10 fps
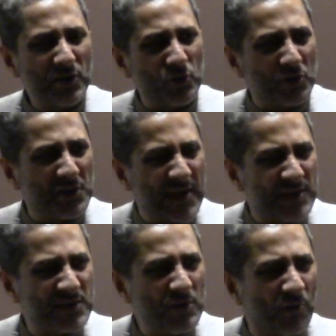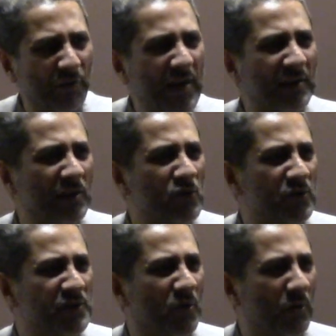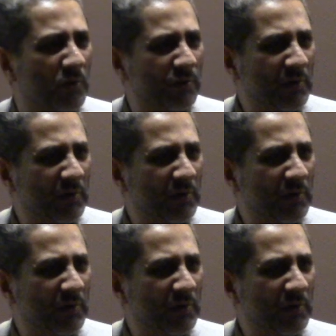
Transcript: to test your faith and your resolve.